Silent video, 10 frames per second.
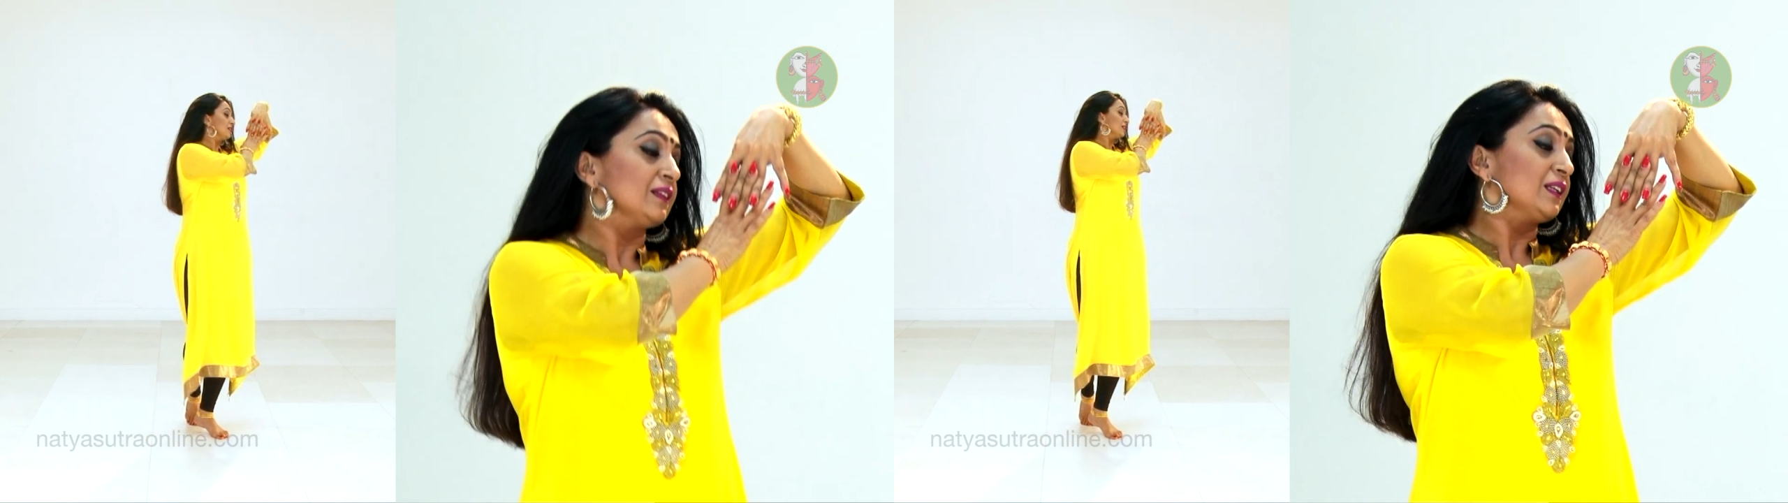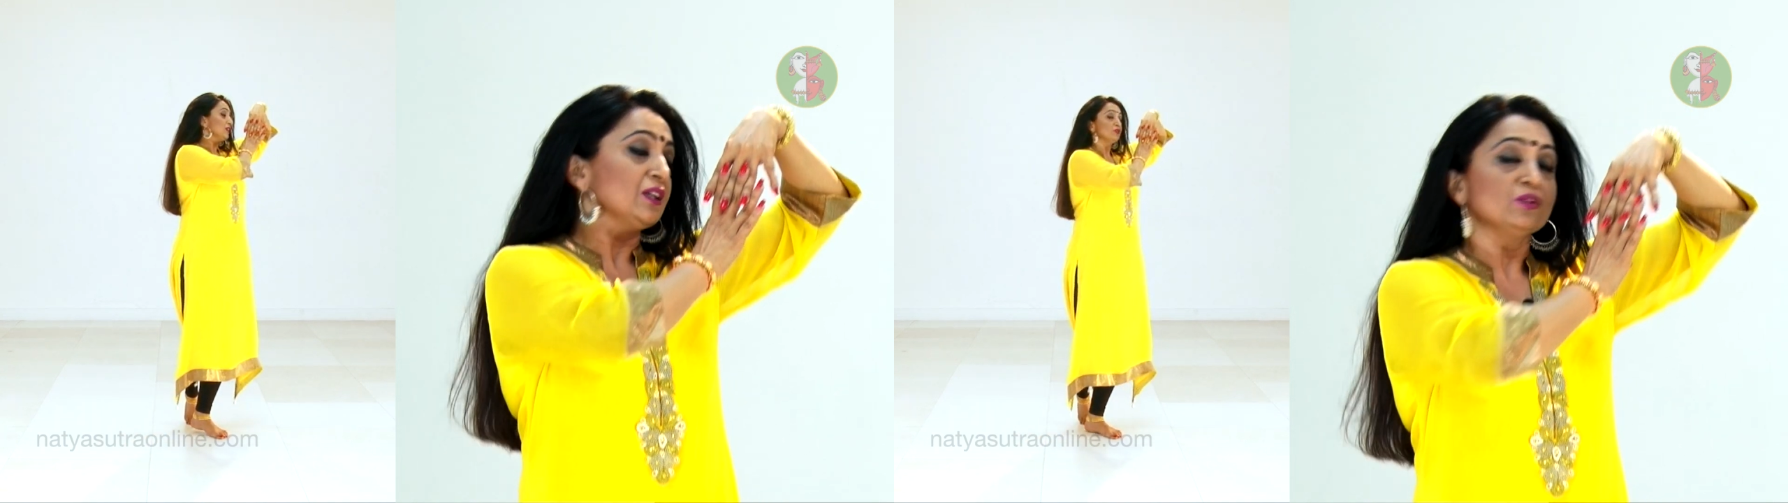
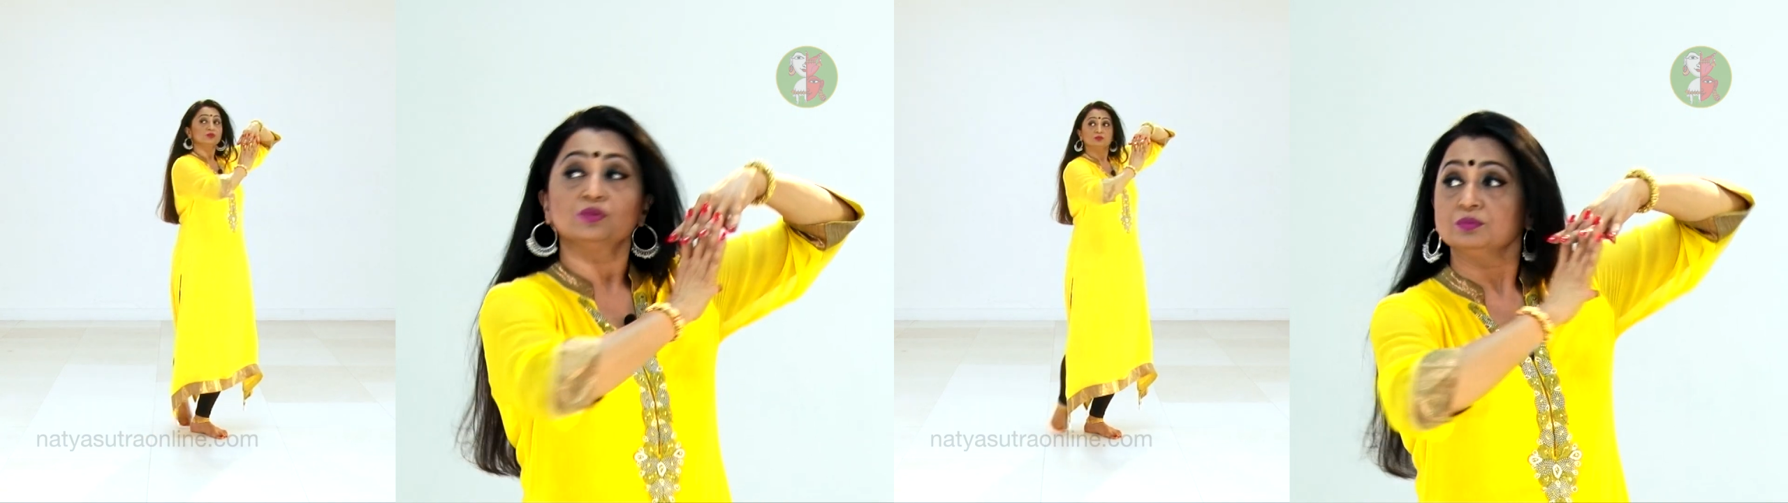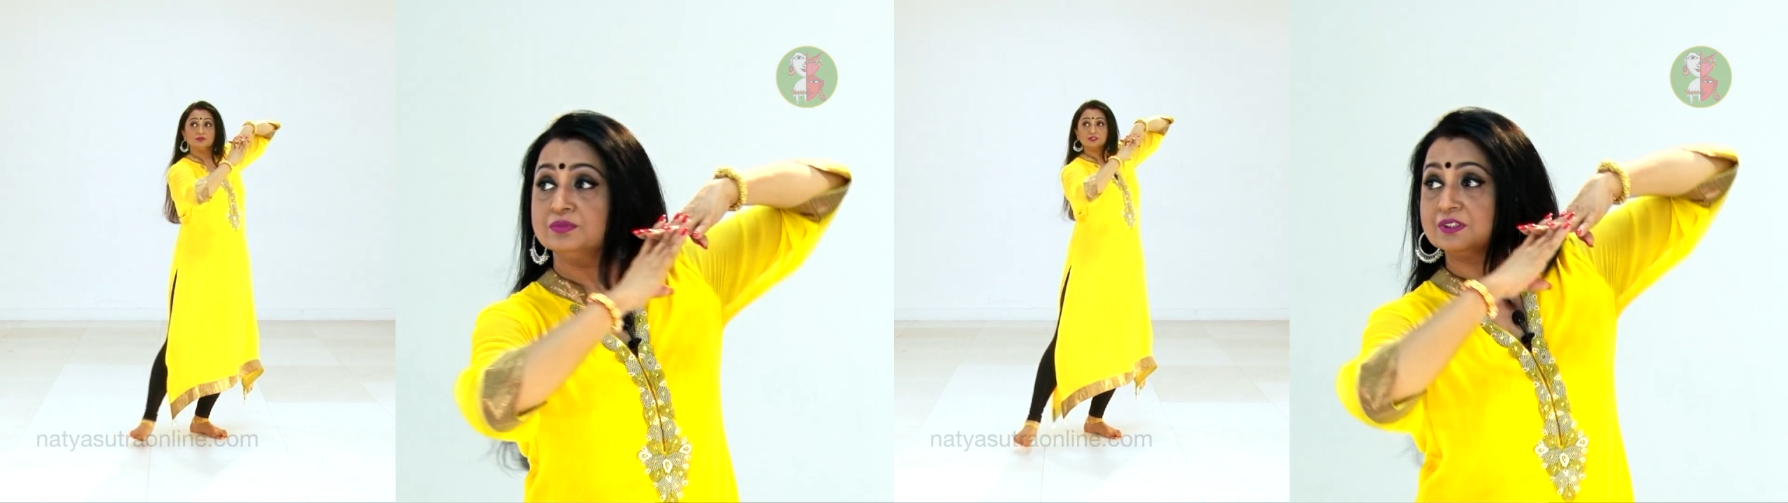
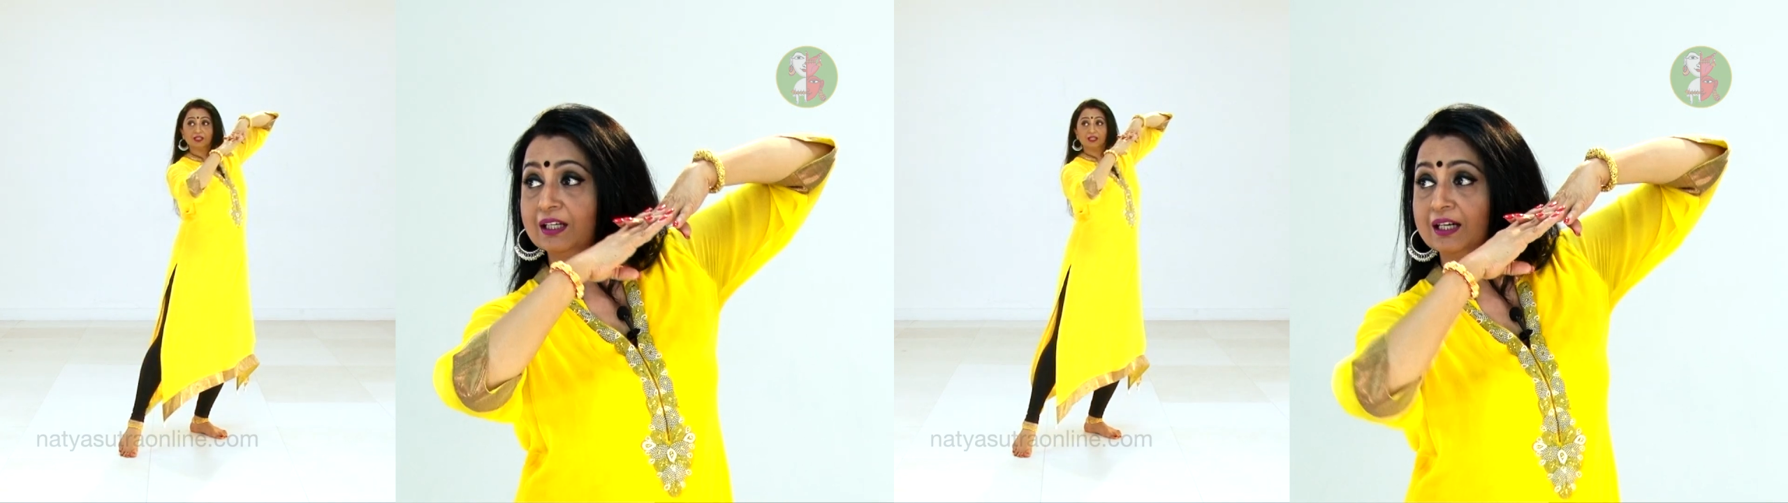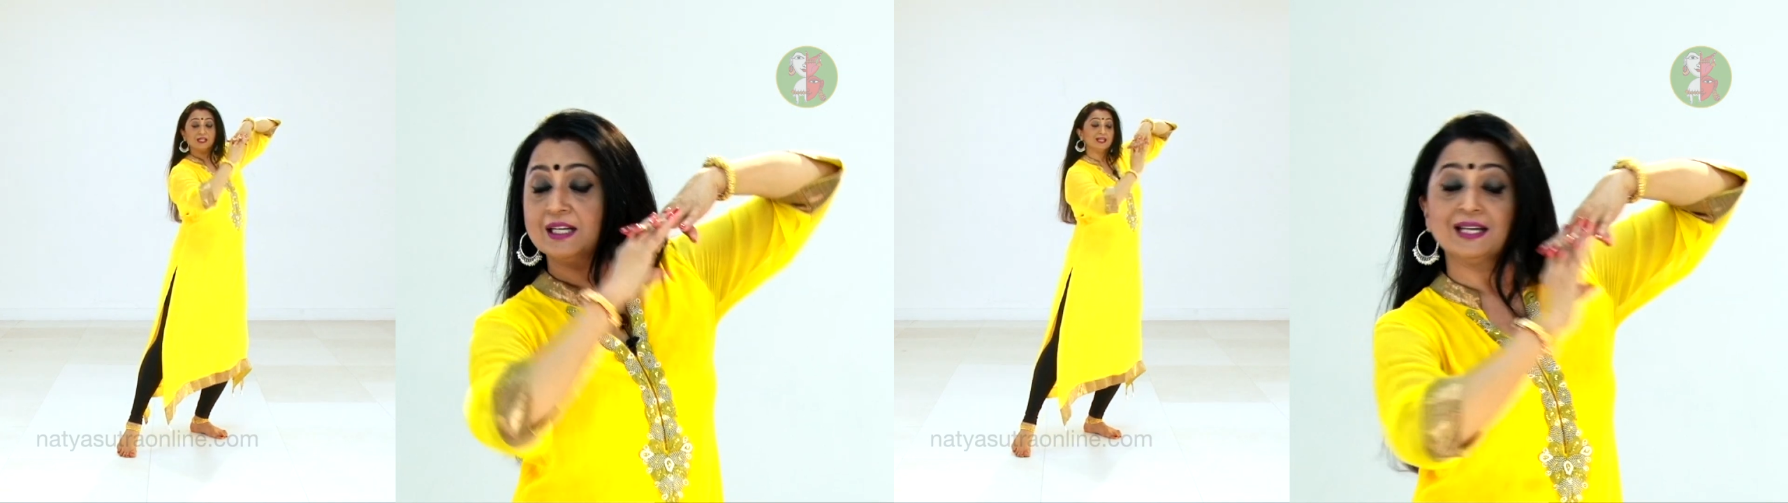tanum,
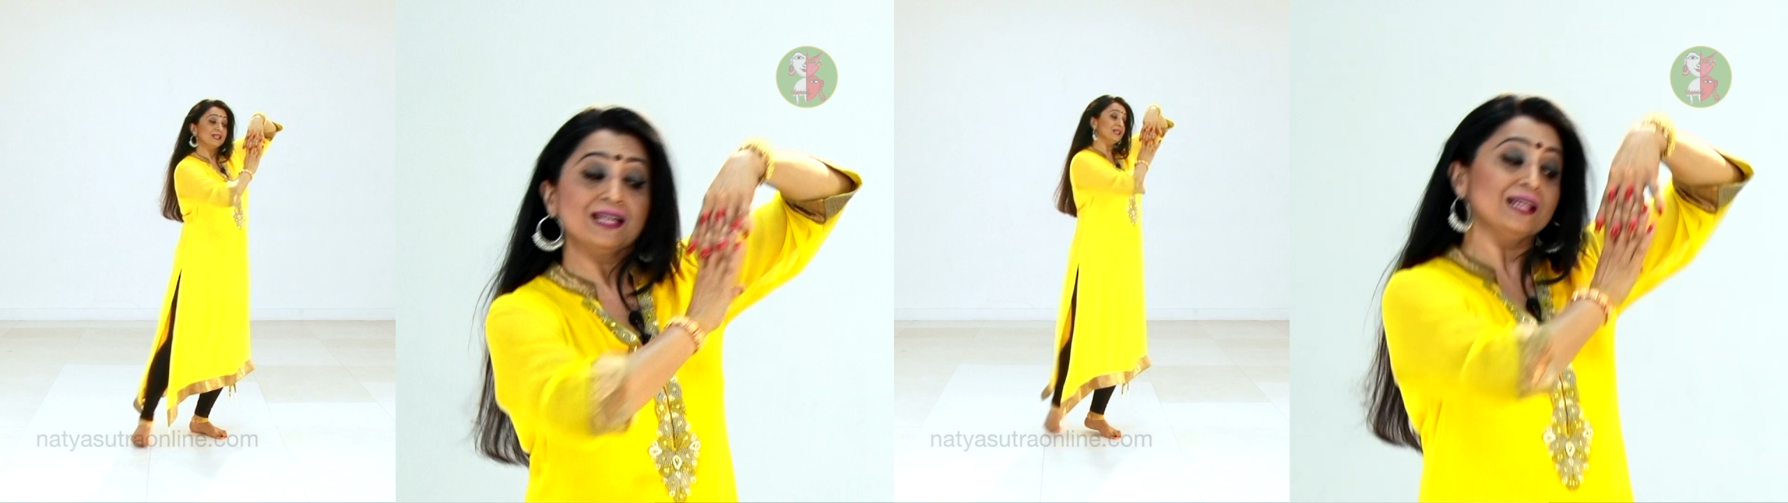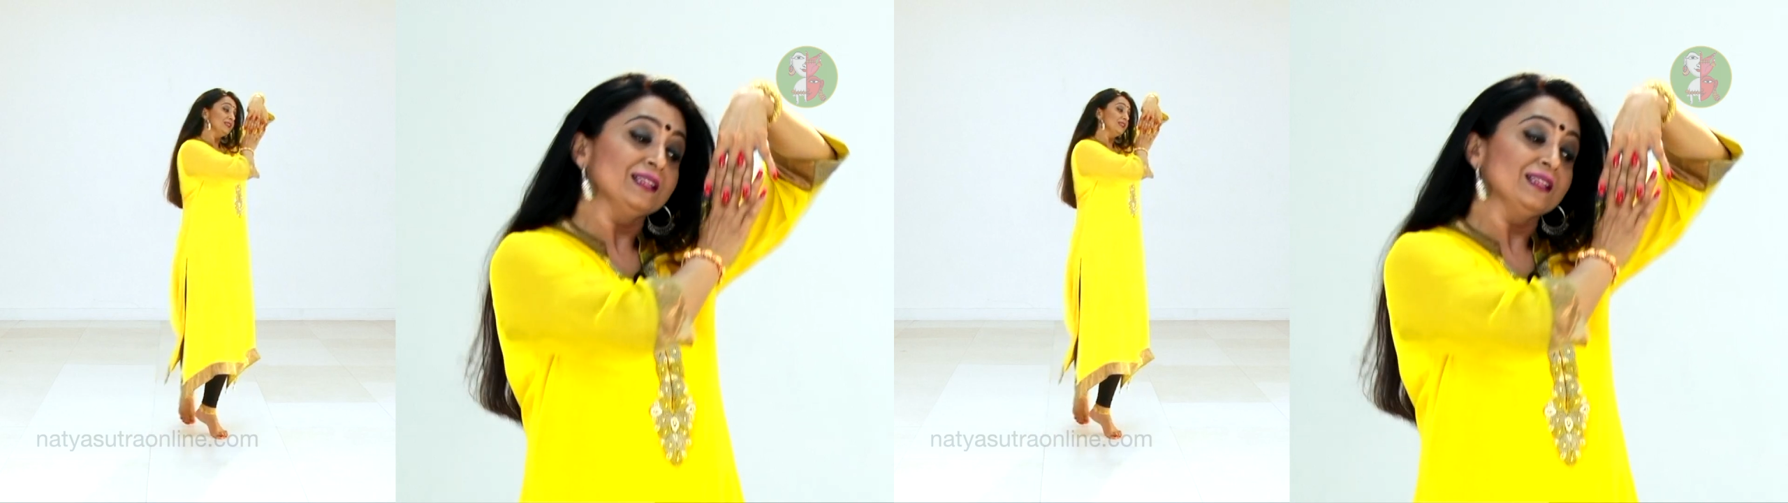tanana,